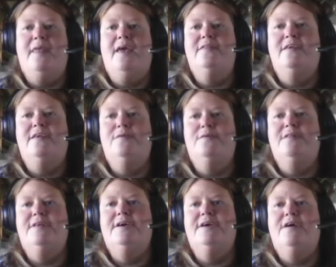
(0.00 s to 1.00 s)
and then you would
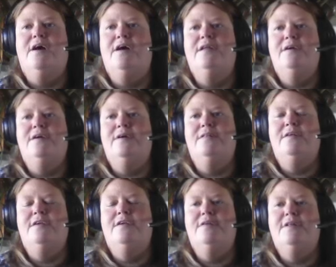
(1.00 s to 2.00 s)
click on Audio, and
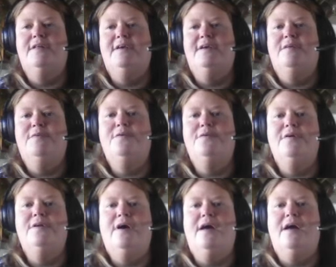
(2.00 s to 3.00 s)
then you would click on
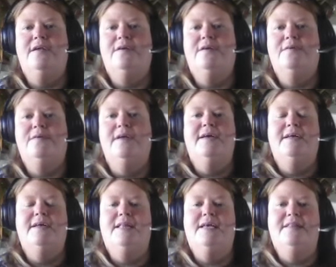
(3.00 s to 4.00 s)
Record Audio,
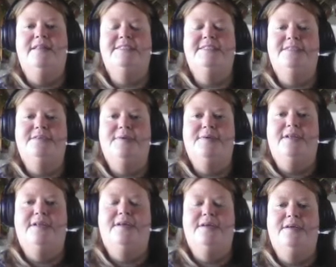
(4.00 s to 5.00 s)
click on this little
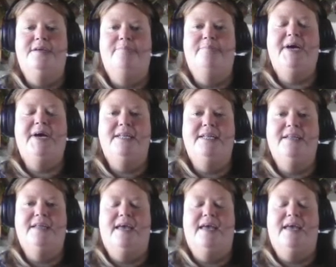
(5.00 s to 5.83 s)
red button,